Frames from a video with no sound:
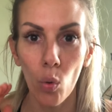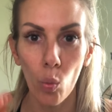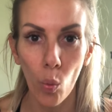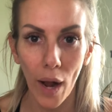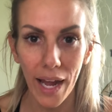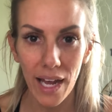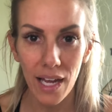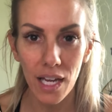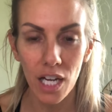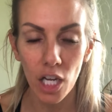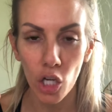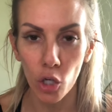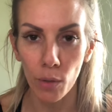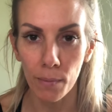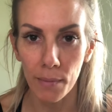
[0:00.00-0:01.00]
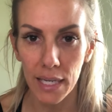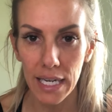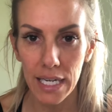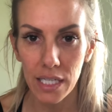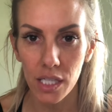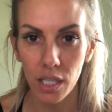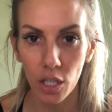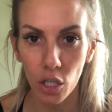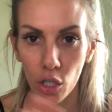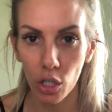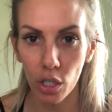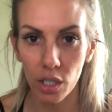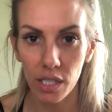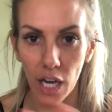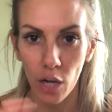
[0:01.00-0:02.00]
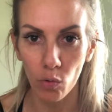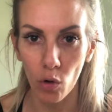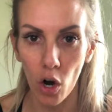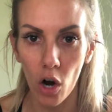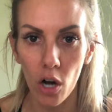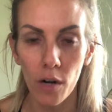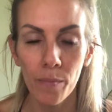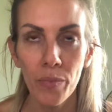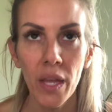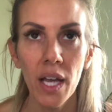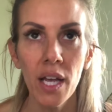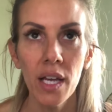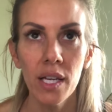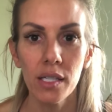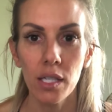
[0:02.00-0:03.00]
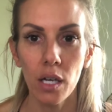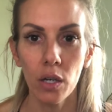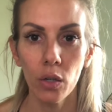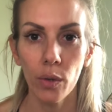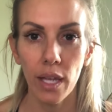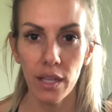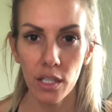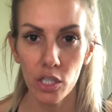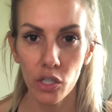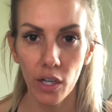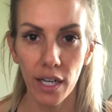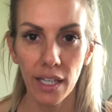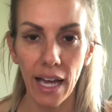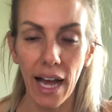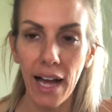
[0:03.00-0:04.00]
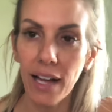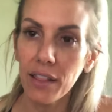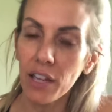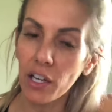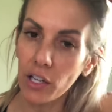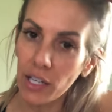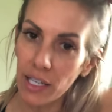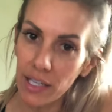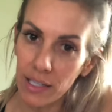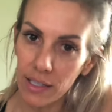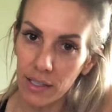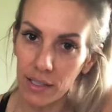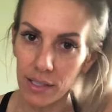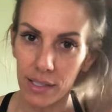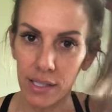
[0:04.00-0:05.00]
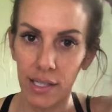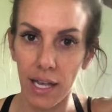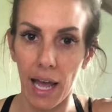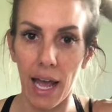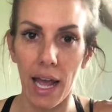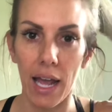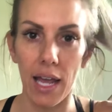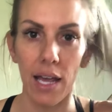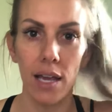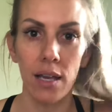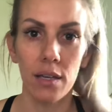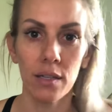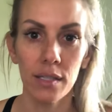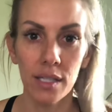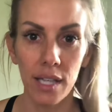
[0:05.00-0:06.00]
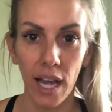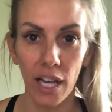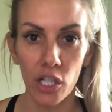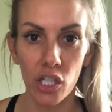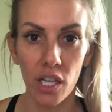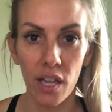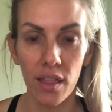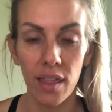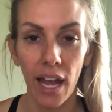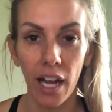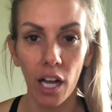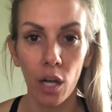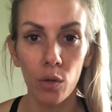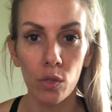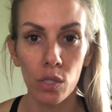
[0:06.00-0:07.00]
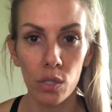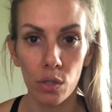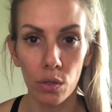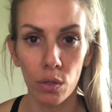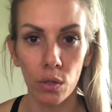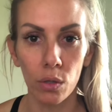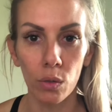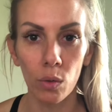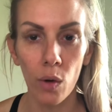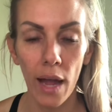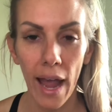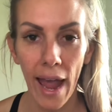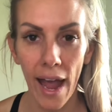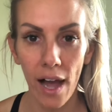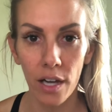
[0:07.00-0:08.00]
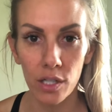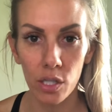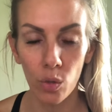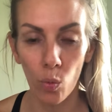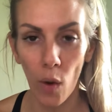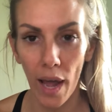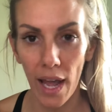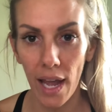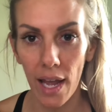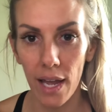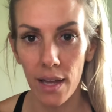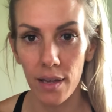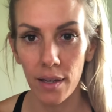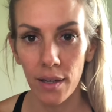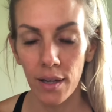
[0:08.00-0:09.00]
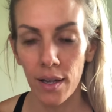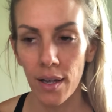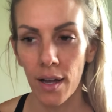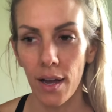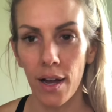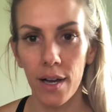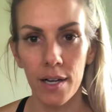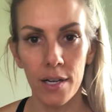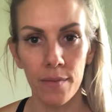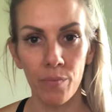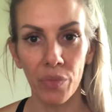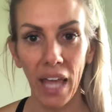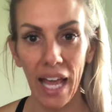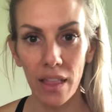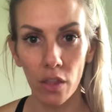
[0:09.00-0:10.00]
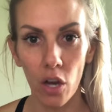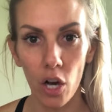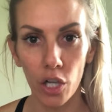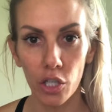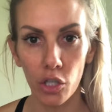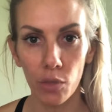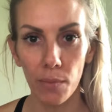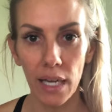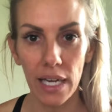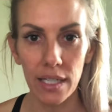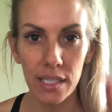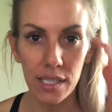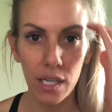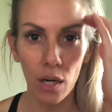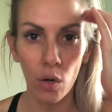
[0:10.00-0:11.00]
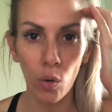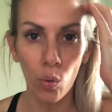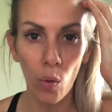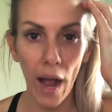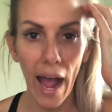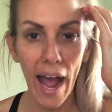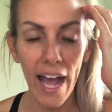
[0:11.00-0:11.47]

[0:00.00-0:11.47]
weighing your meat, cooked and raw. So in the shred guide, there is a section that goes through how to weigh and log your meat. So